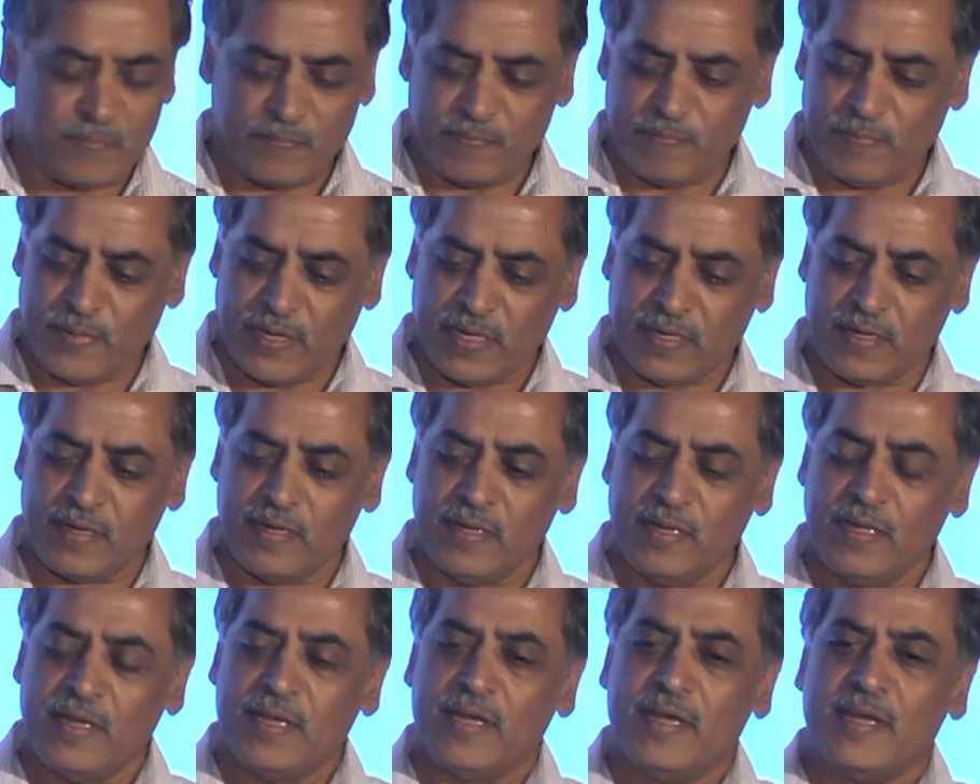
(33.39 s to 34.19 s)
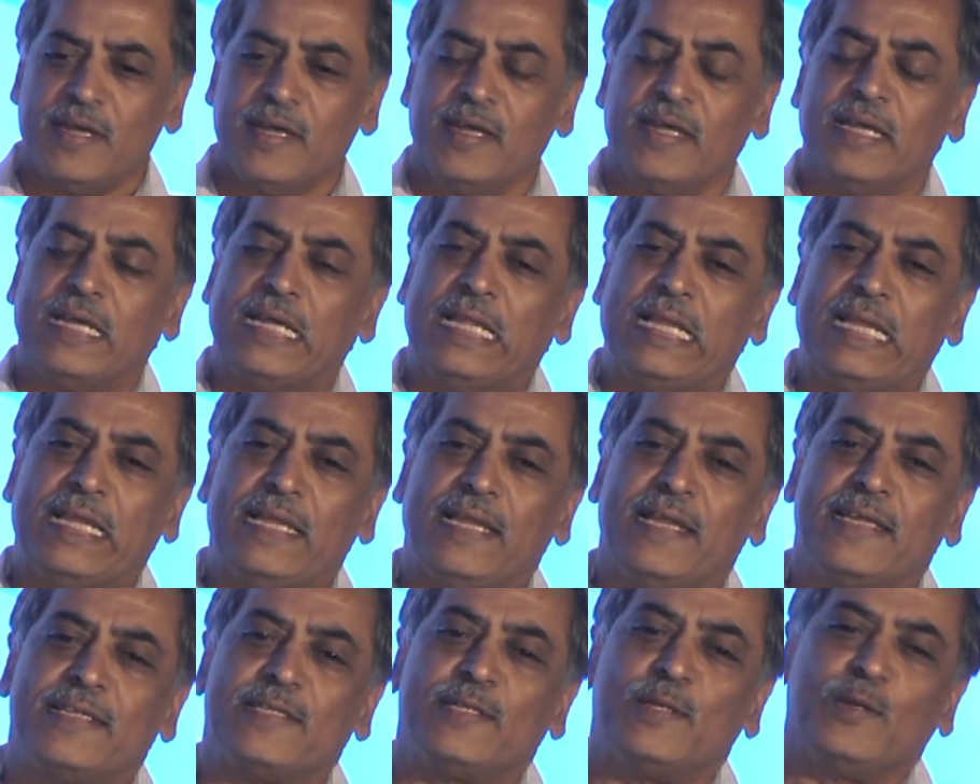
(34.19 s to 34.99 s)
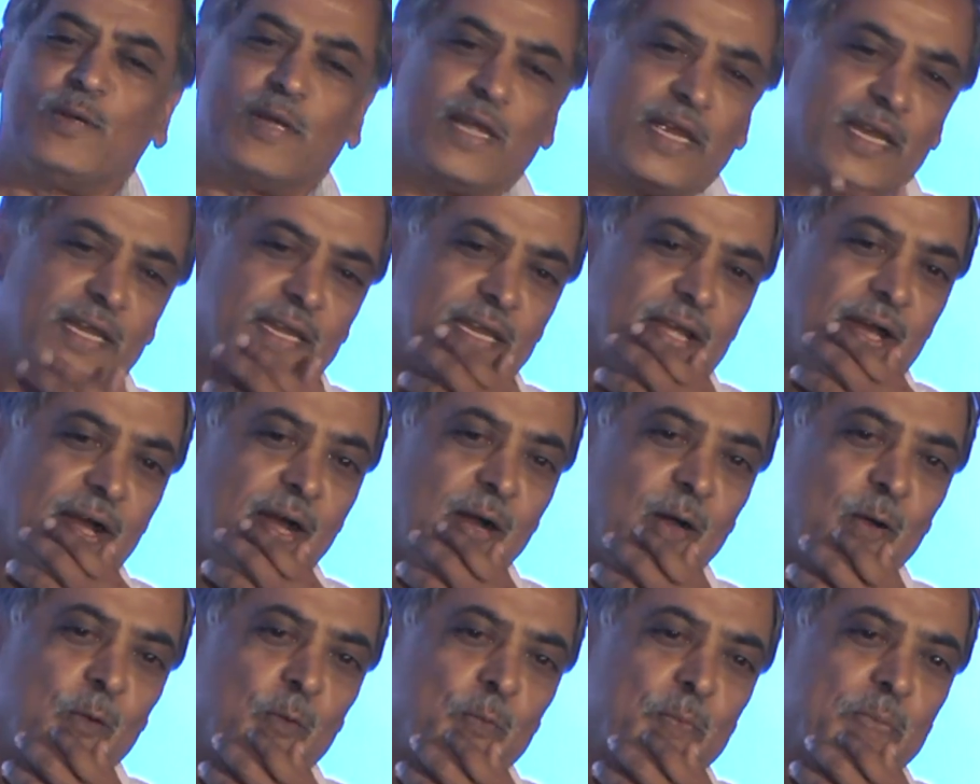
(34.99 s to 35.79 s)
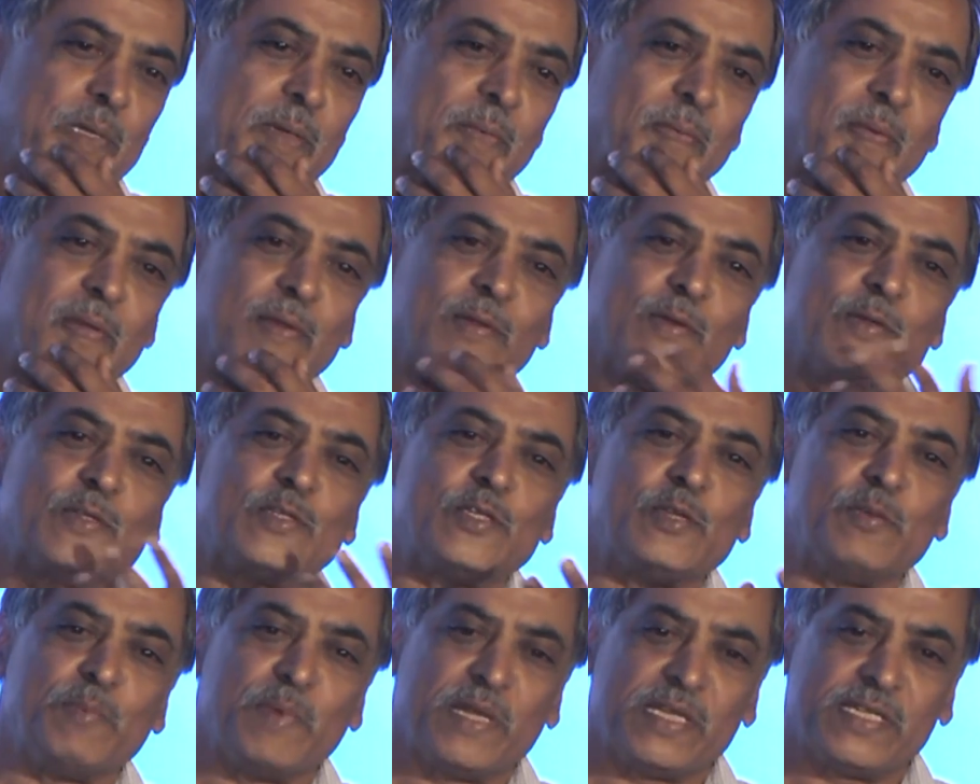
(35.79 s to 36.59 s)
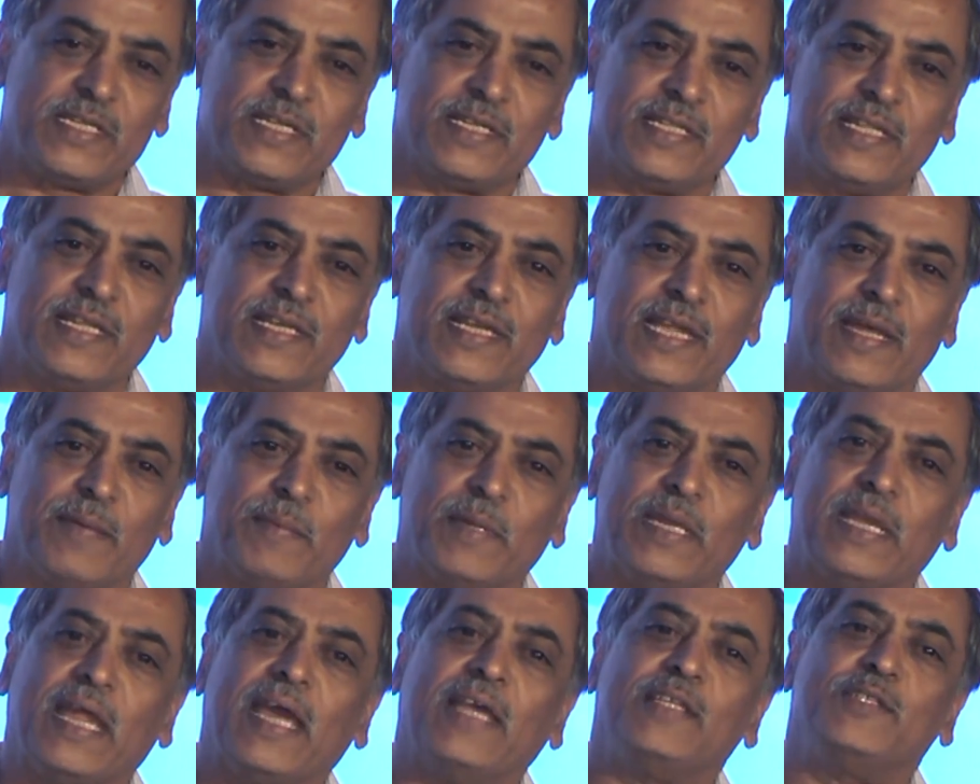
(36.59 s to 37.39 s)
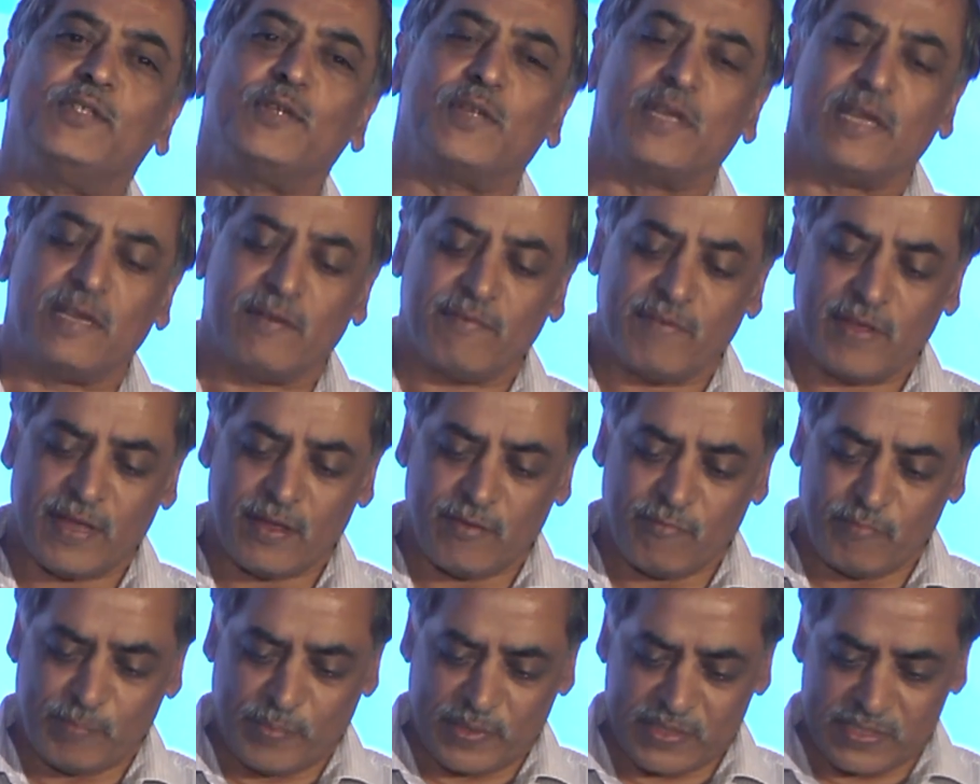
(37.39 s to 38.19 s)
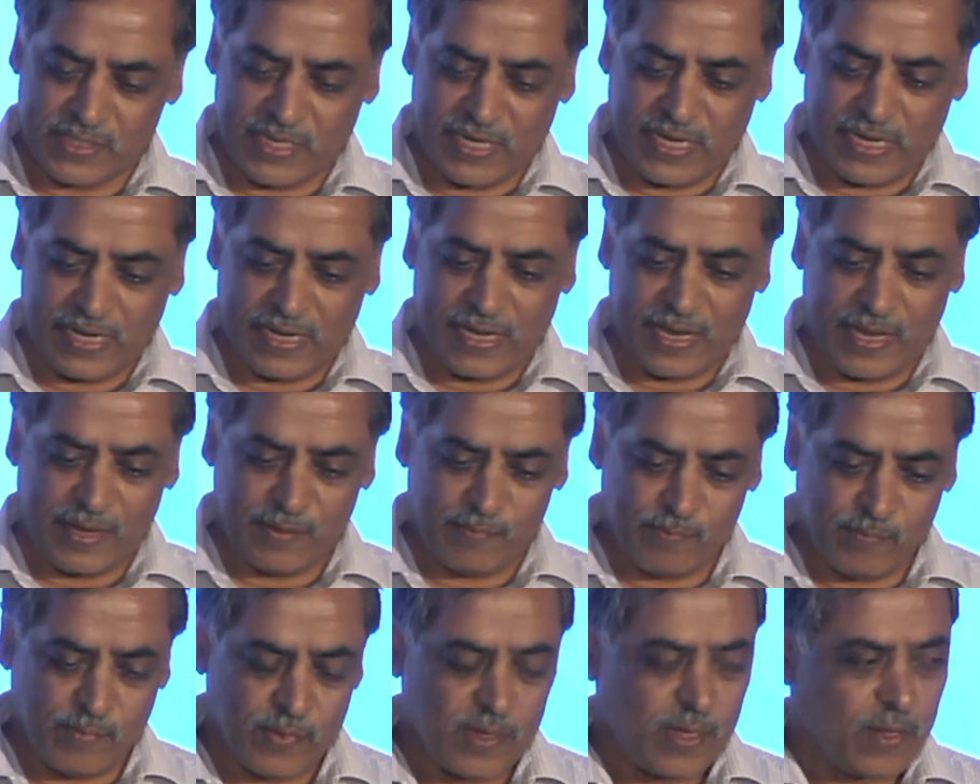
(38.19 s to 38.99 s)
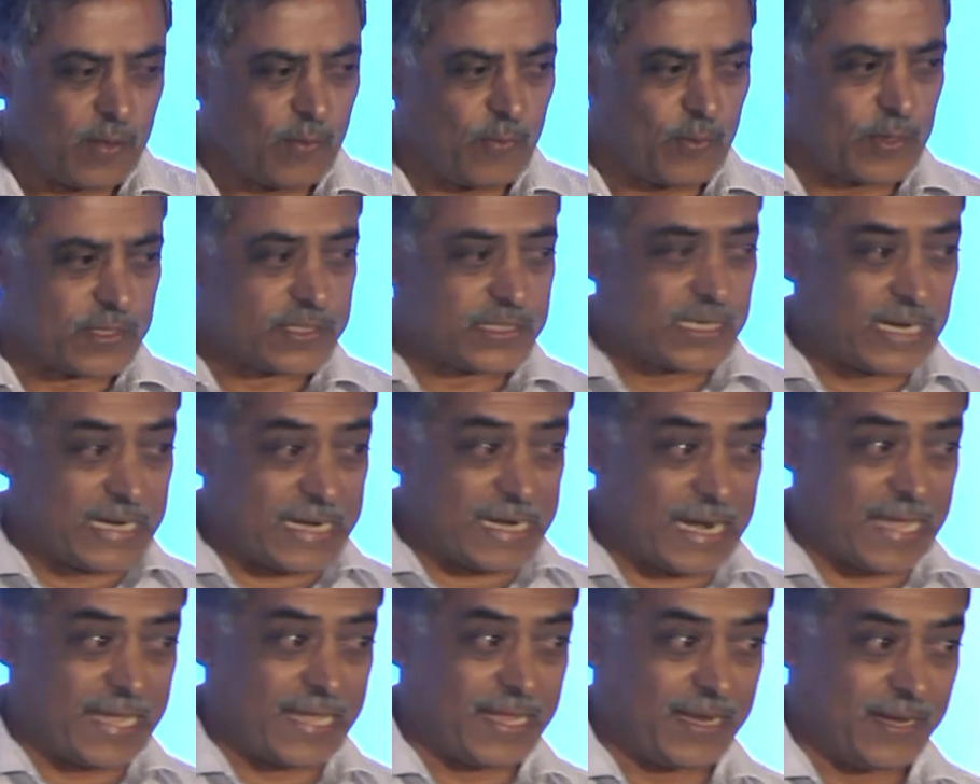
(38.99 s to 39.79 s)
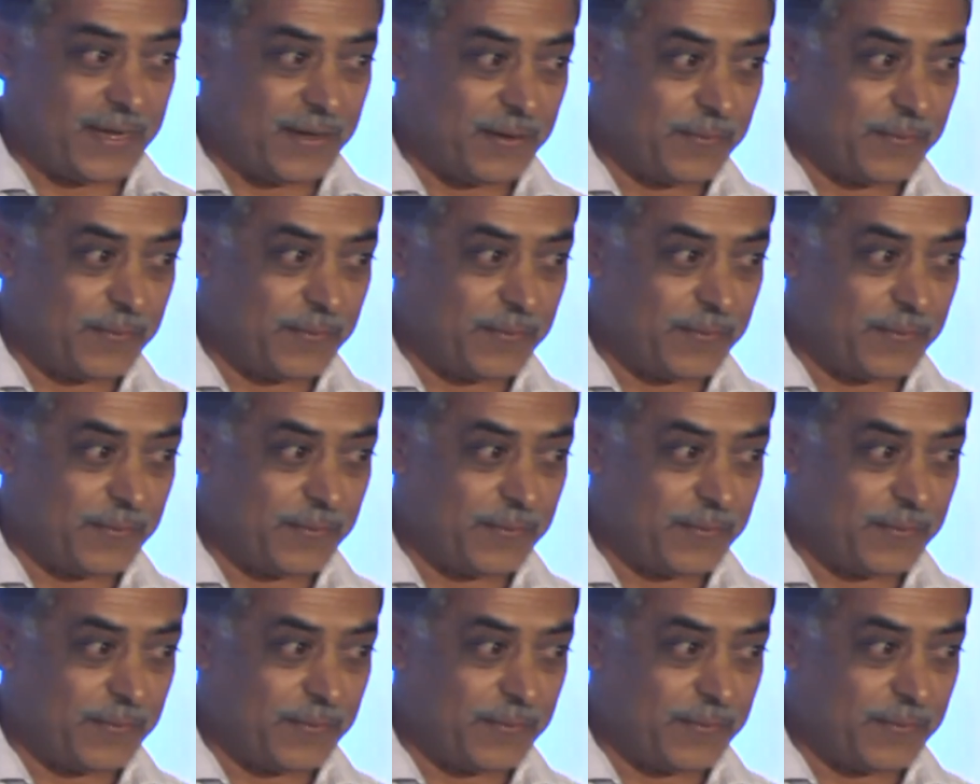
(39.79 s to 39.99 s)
But let's look at how people used to measure the time. A natural way of measuring time was sundial.